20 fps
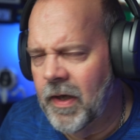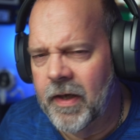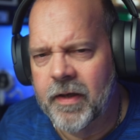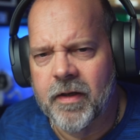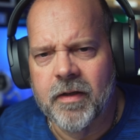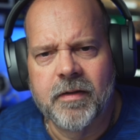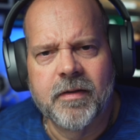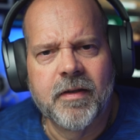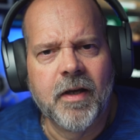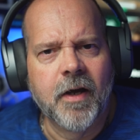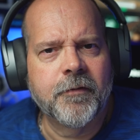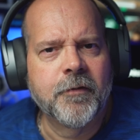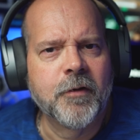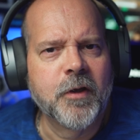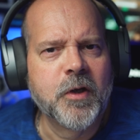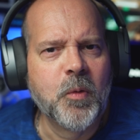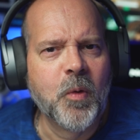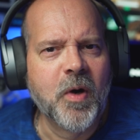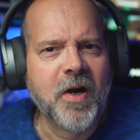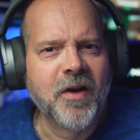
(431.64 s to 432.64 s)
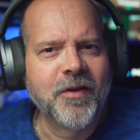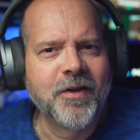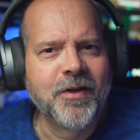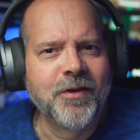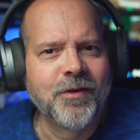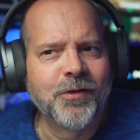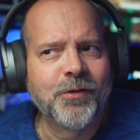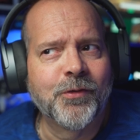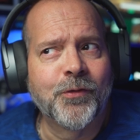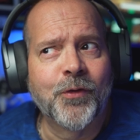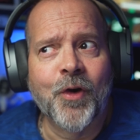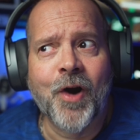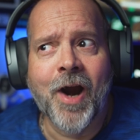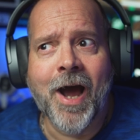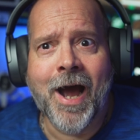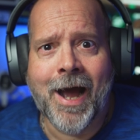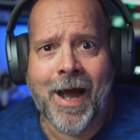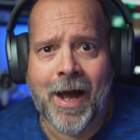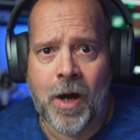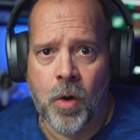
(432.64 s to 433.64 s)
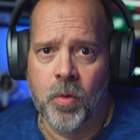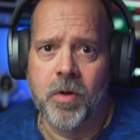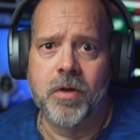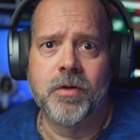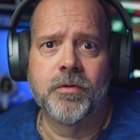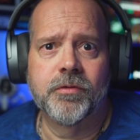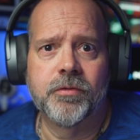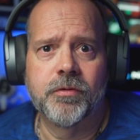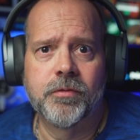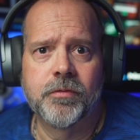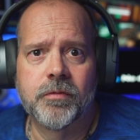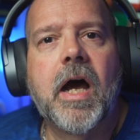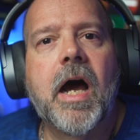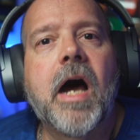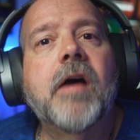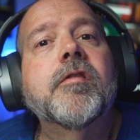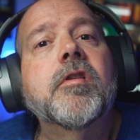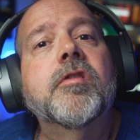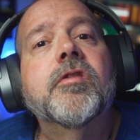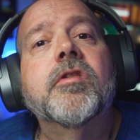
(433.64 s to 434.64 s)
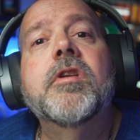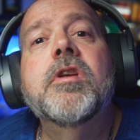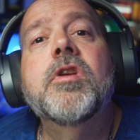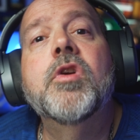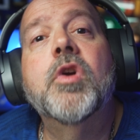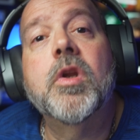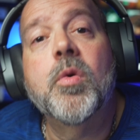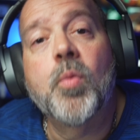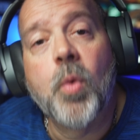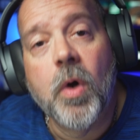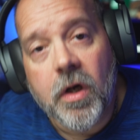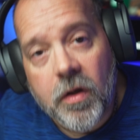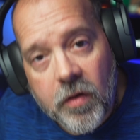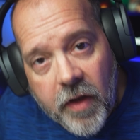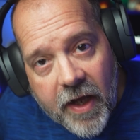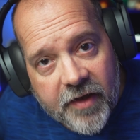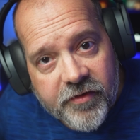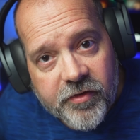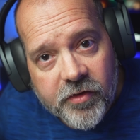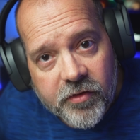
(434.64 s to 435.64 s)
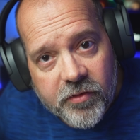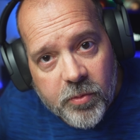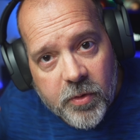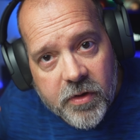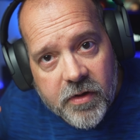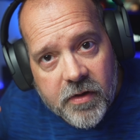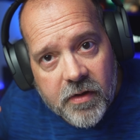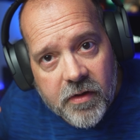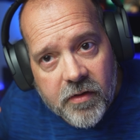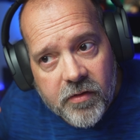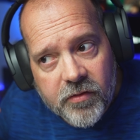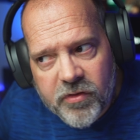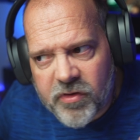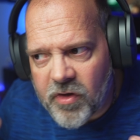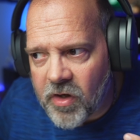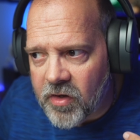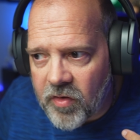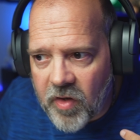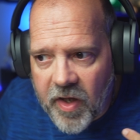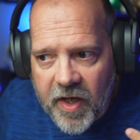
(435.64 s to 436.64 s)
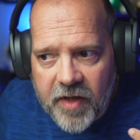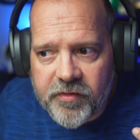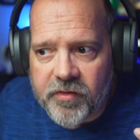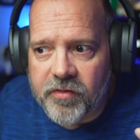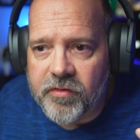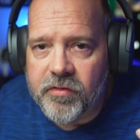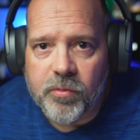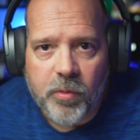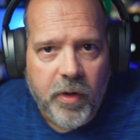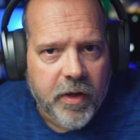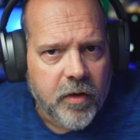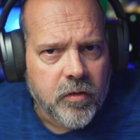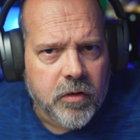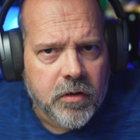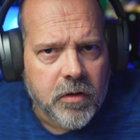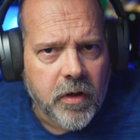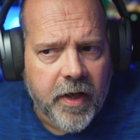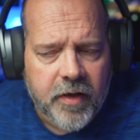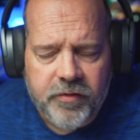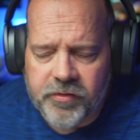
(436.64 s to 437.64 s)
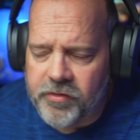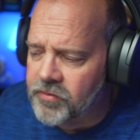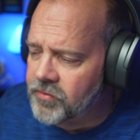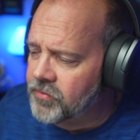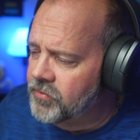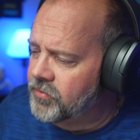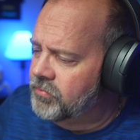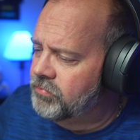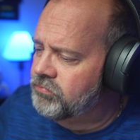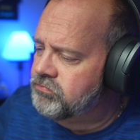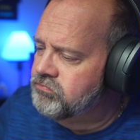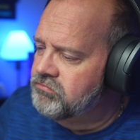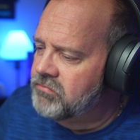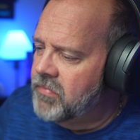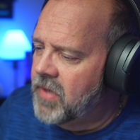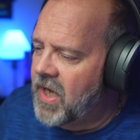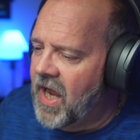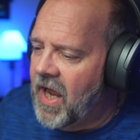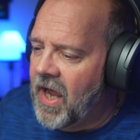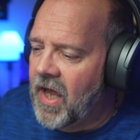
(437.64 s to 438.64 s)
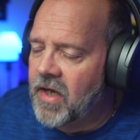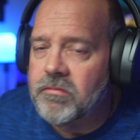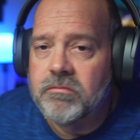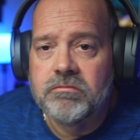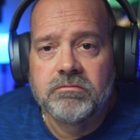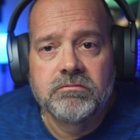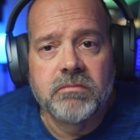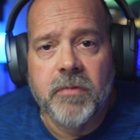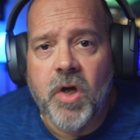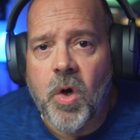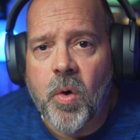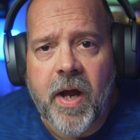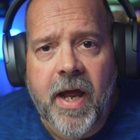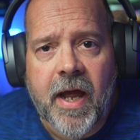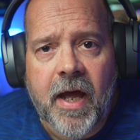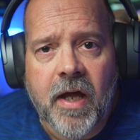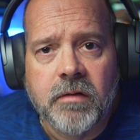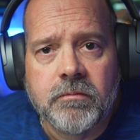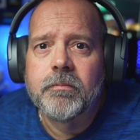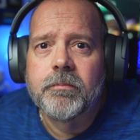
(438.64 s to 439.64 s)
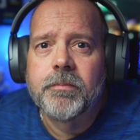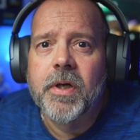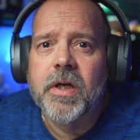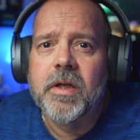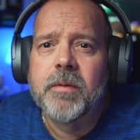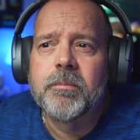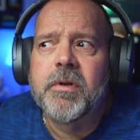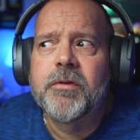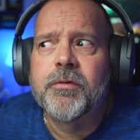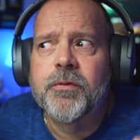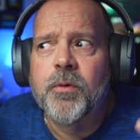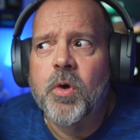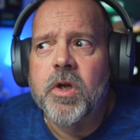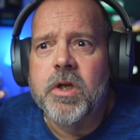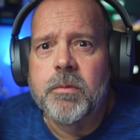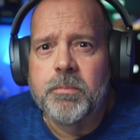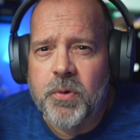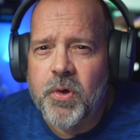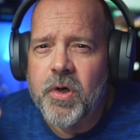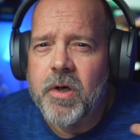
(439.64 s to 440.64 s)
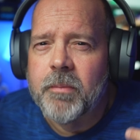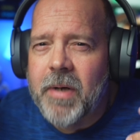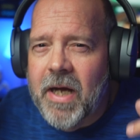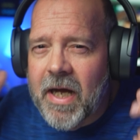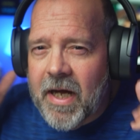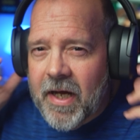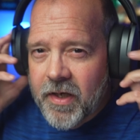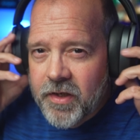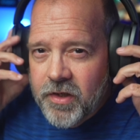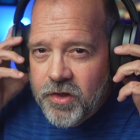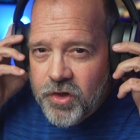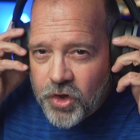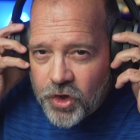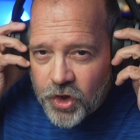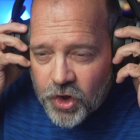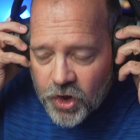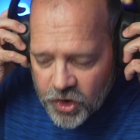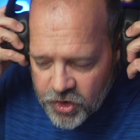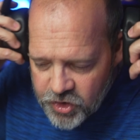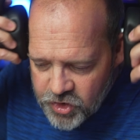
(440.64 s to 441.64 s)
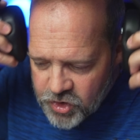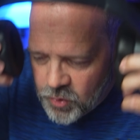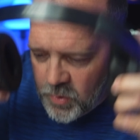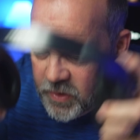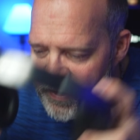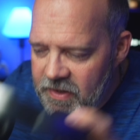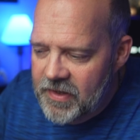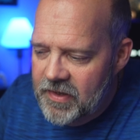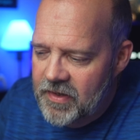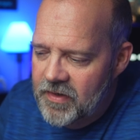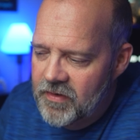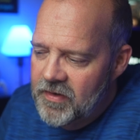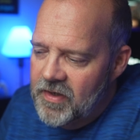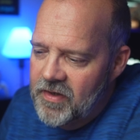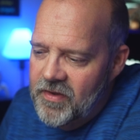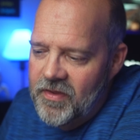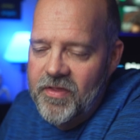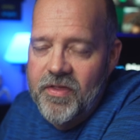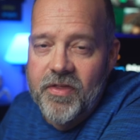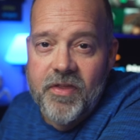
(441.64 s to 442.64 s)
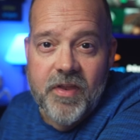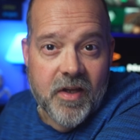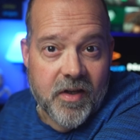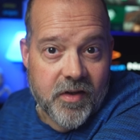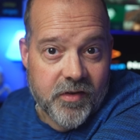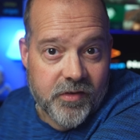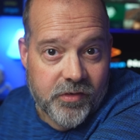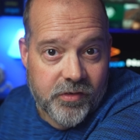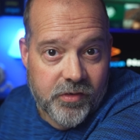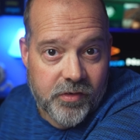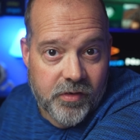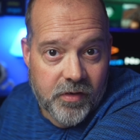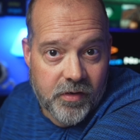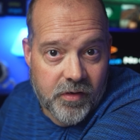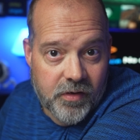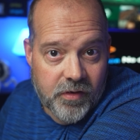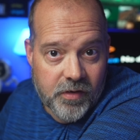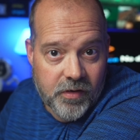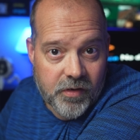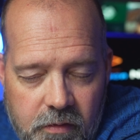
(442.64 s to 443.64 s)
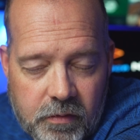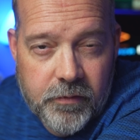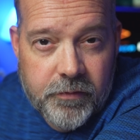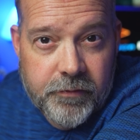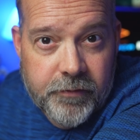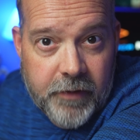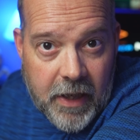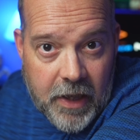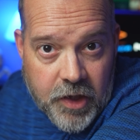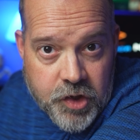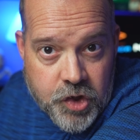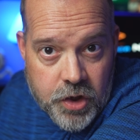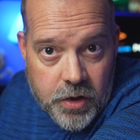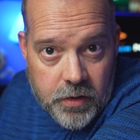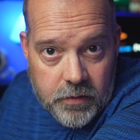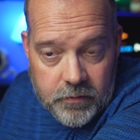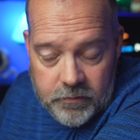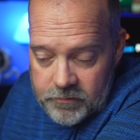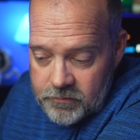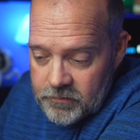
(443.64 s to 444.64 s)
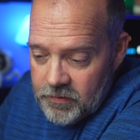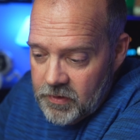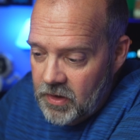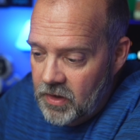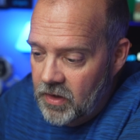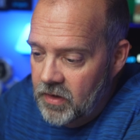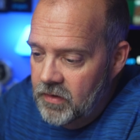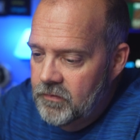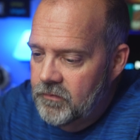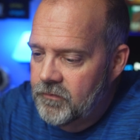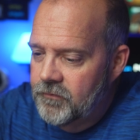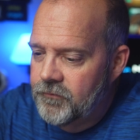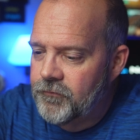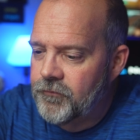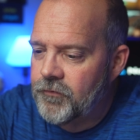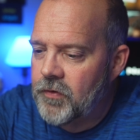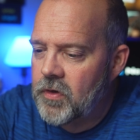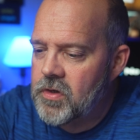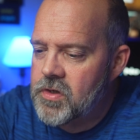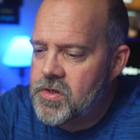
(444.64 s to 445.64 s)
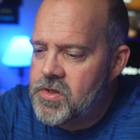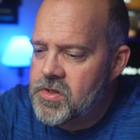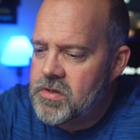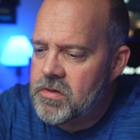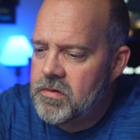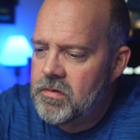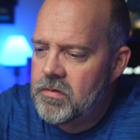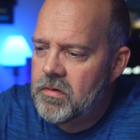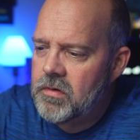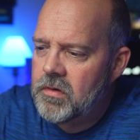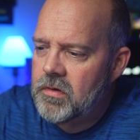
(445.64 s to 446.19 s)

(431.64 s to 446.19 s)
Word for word: I could definitely wear these for hours. Obviously, you can wear glasses with these, sunglasses, regular glasses, hat, no hat, but before you put them on, you're gonna do it in this fashion, okay? First,